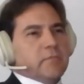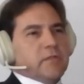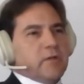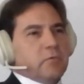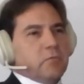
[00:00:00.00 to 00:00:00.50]

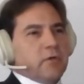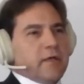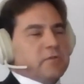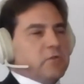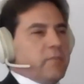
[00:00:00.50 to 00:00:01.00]
So we'll
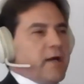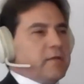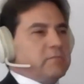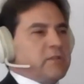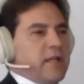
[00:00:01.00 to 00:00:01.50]
get to
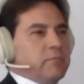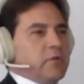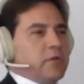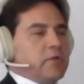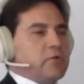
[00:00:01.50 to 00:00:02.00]
about 10
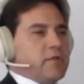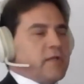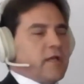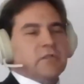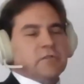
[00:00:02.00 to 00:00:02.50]
billion
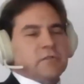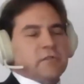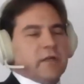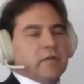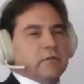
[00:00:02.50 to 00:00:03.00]
transactions a
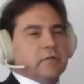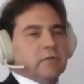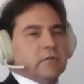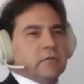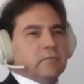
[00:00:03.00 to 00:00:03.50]
second
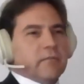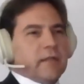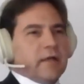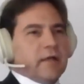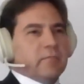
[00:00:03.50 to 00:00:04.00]

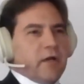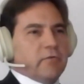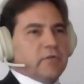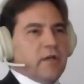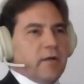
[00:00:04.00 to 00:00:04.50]

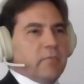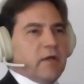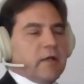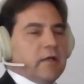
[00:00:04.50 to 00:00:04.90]
over time.